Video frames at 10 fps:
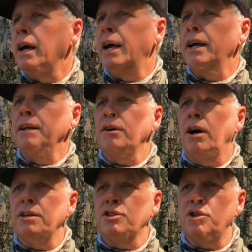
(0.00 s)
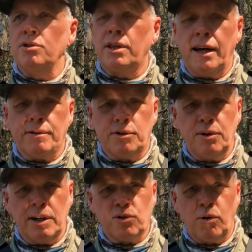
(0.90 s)
And I just use that
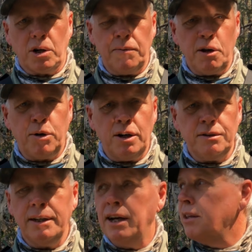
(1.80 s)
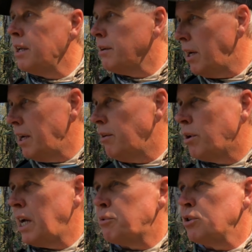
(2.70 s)
to store a coffee pod, and then or
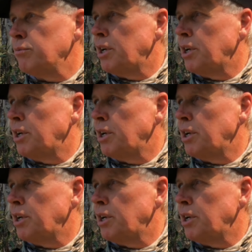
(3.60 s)
capsule.